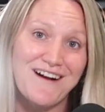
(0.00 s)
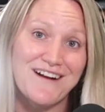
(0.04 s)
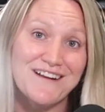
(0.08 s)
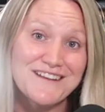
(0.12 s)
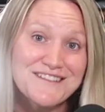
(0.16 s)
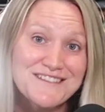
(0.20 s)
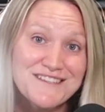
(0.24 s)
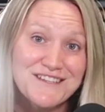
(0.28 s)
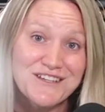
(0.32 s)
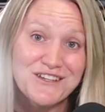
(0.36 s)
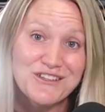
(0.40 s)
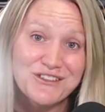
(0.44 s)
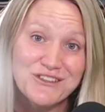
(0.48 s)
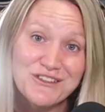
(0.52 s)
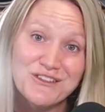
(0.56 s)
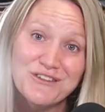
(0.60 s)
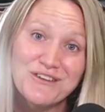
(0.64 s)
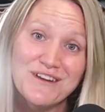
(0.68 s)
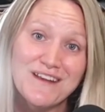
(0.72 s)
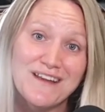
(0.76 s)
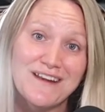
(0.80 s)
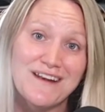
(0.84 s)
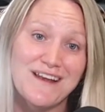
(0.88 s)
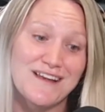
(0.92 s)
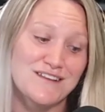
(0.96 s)
us
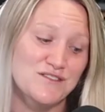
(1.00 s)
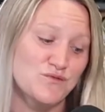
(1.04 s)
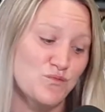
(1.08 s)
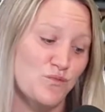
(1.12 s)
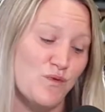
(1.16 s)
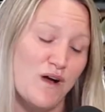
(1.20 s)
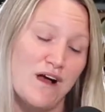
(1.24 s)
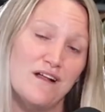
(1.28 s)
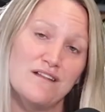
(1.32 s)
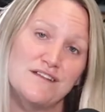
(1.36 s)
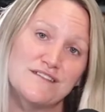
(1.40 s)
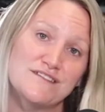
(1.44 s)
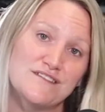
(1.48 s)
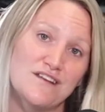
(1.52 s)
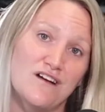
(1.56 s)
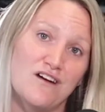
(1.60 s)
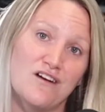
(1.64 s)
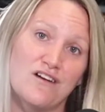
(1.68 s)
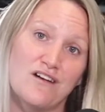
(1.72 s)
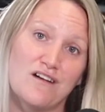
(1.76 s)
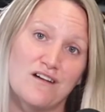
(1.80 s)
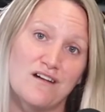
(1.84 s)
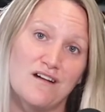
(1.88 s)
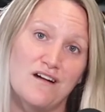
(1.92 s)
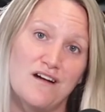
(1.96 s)
included, as well as
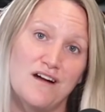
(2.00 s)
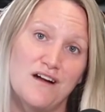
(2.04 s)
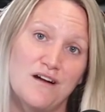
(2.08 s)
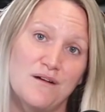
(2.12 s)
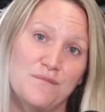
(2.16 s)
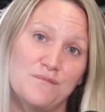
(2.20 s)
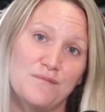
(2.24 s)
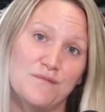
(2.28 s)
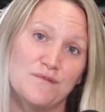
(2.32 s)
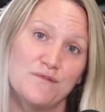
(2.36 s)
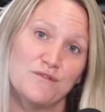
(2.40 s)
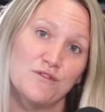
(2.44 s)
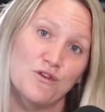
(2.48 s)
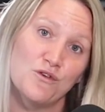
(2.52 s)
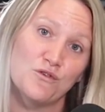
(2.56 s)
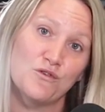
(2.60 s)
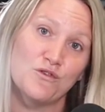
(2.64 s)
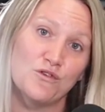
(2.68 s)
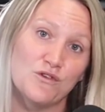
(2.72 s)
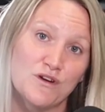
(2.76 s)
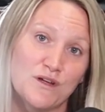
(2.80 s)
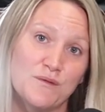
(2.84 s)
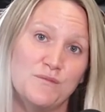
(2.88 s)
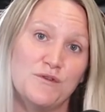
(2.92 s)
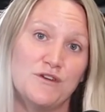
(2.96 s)
our um,
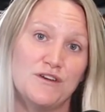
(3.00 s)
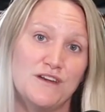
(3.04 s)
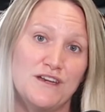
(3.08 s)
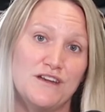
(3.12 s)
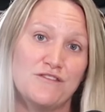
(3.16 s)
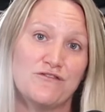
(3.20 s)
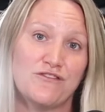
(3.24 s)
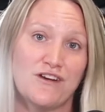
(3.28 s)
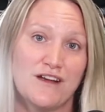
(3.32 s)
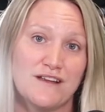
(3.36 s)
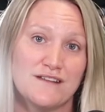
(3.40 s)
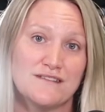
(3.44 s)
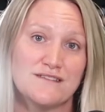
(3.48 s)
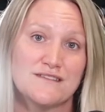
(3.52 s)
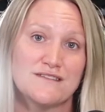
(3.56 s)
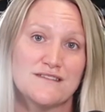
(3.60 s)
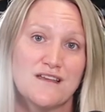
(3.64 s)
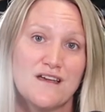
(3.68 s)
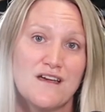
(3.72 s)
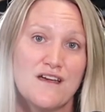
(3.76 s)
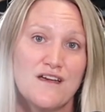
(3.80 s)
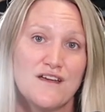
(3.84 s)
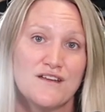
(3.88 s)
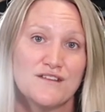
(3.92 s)
local community friends.